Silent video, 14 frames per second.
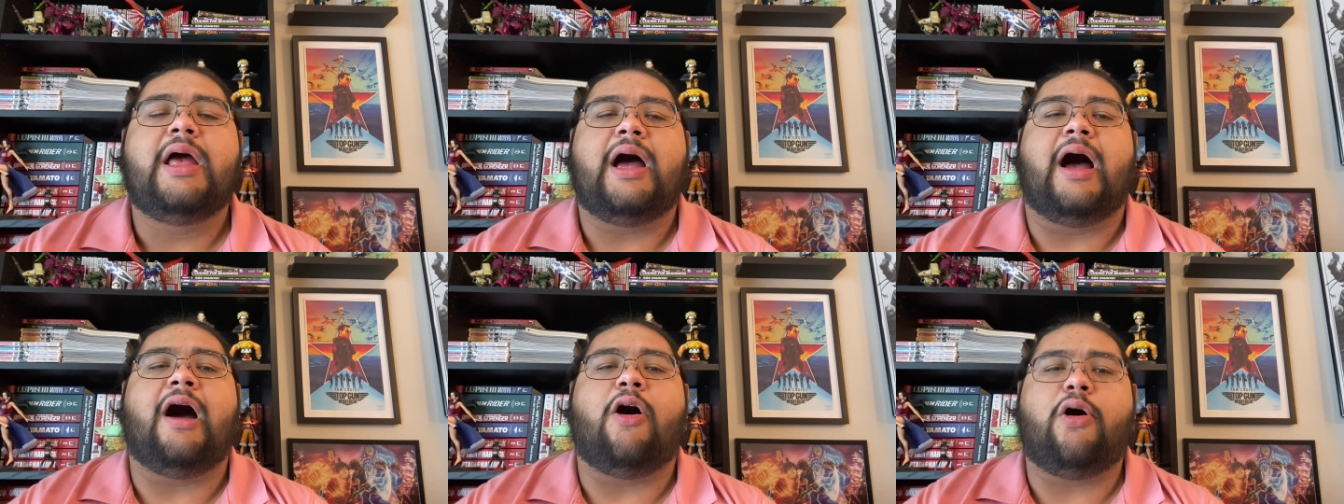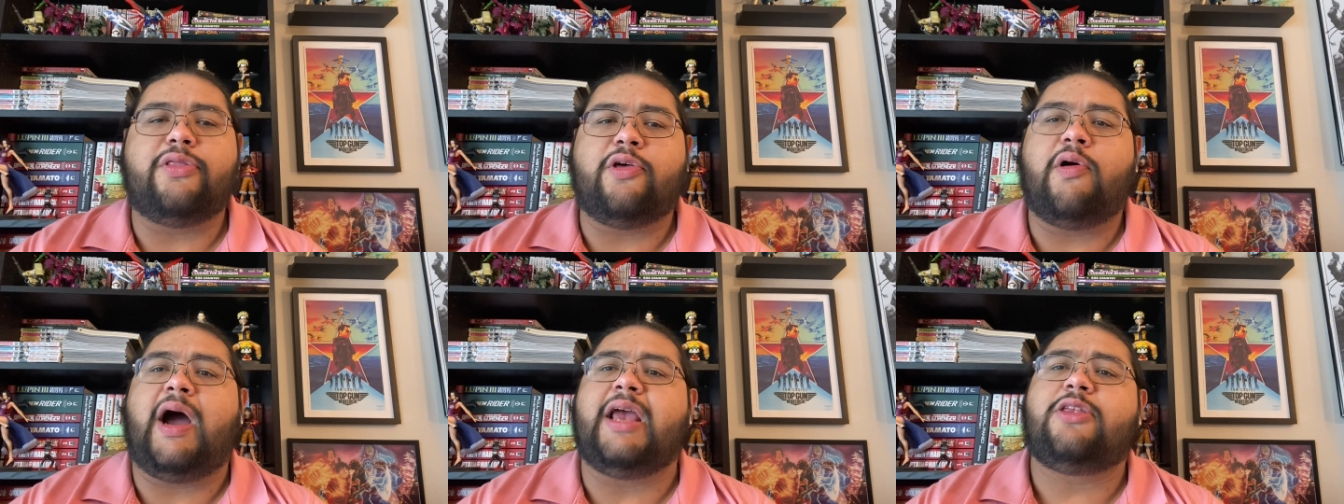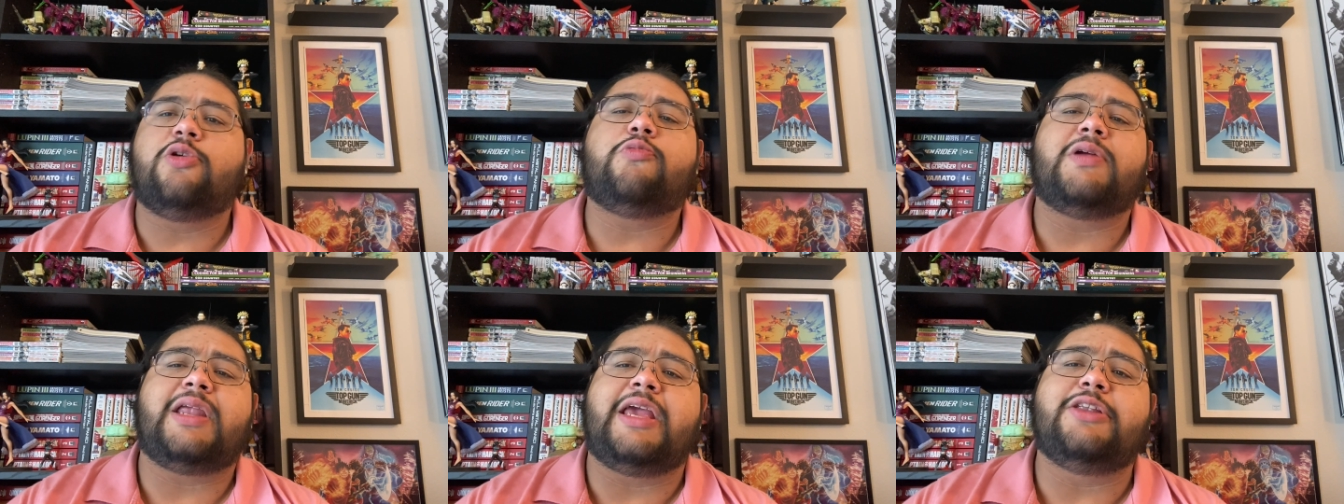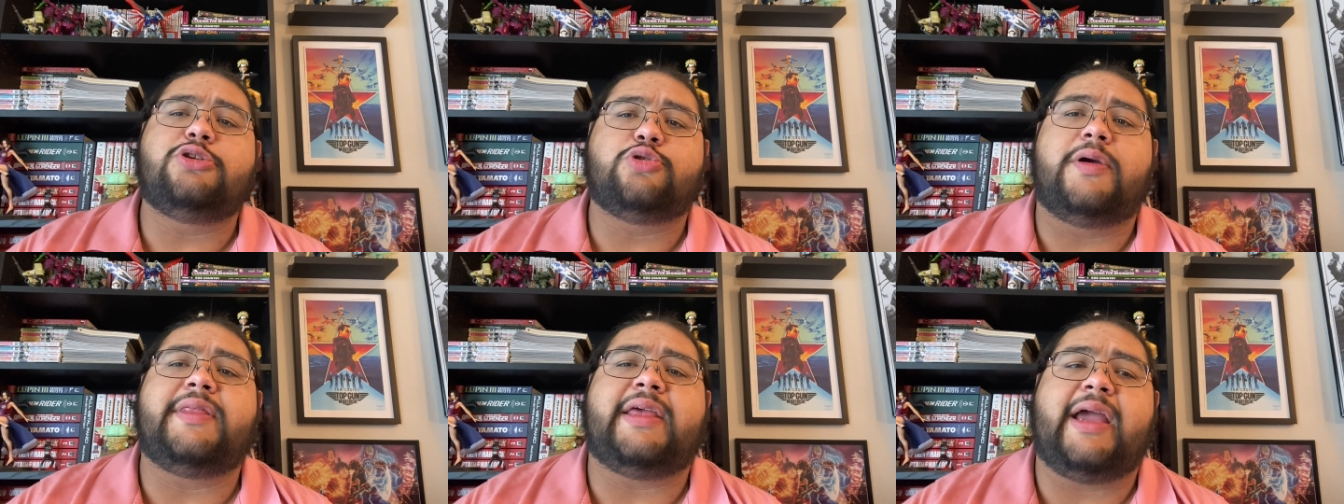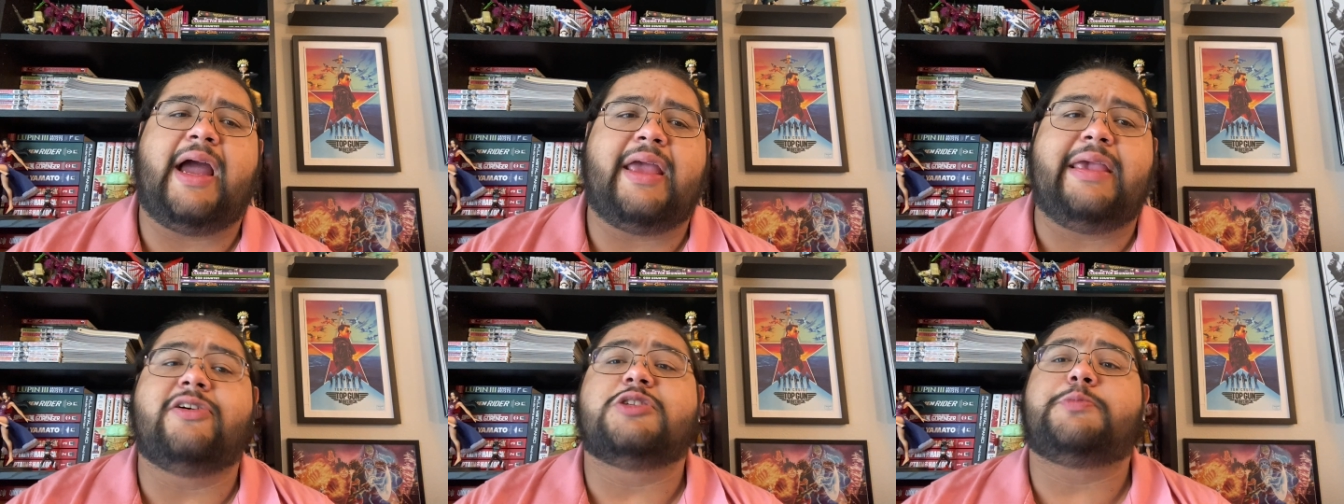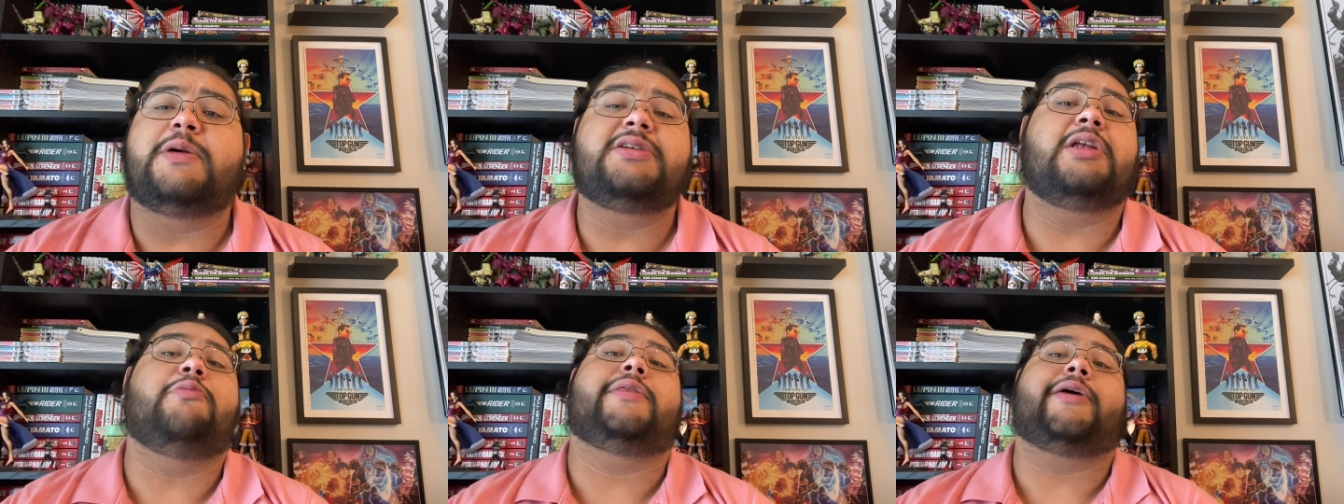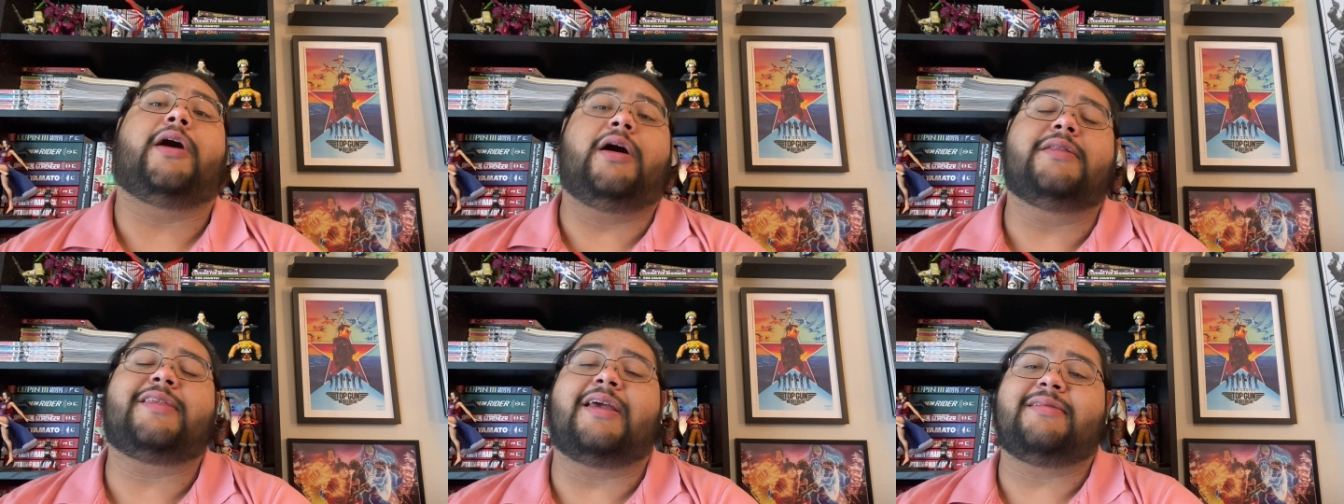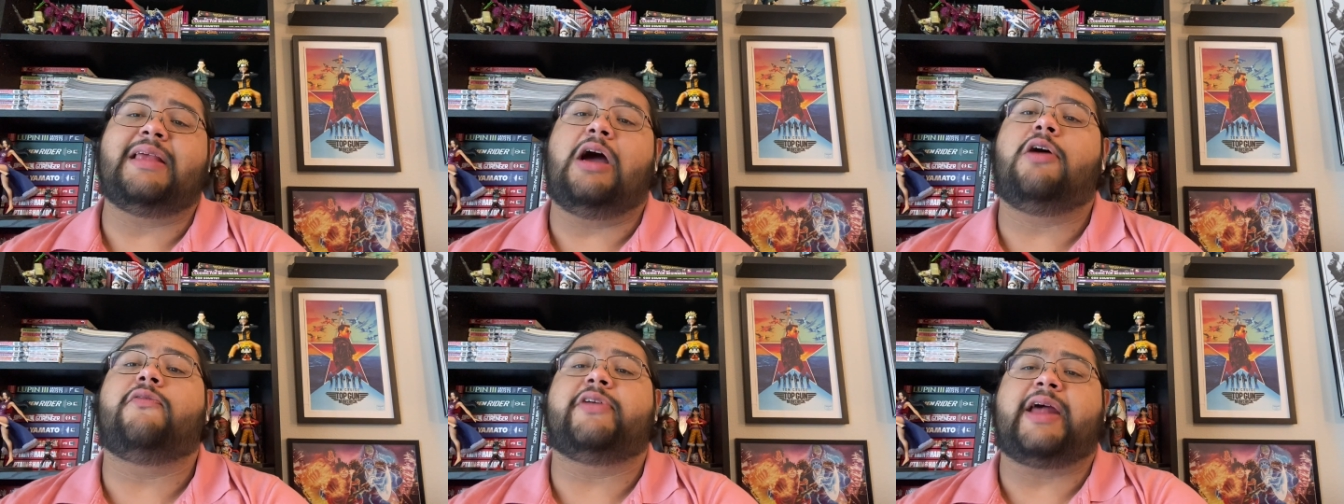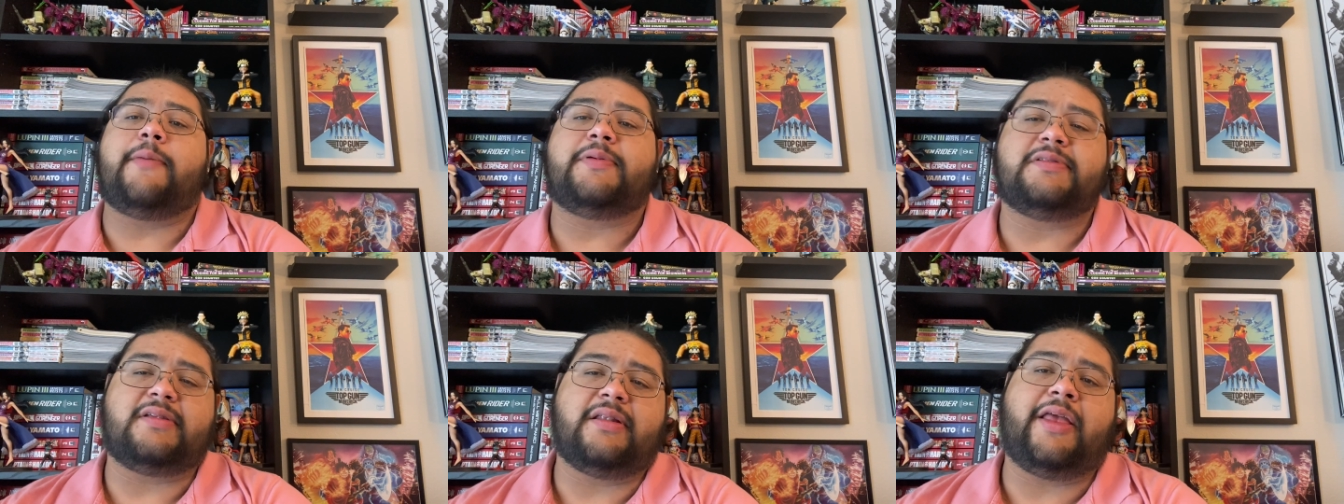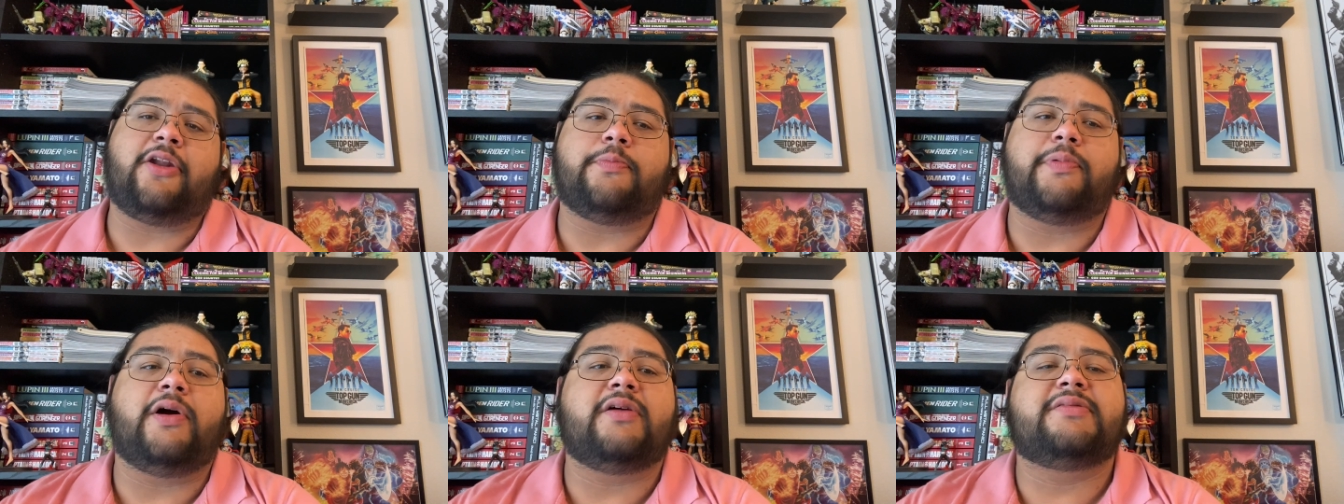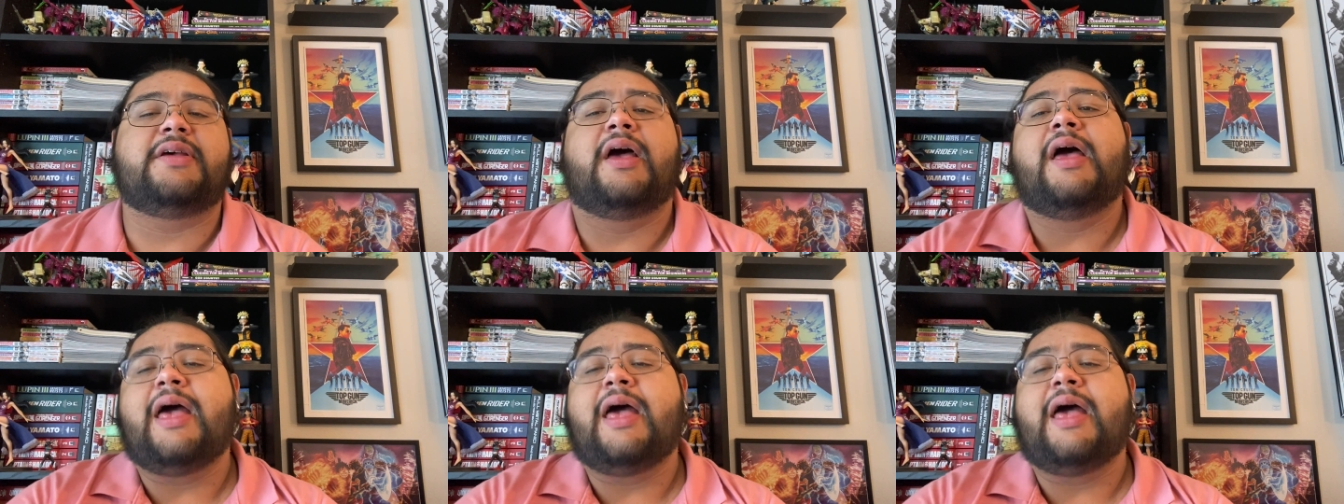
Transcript: uh, although I do really enjoy the Aiel, especially with context now of what happens in later books.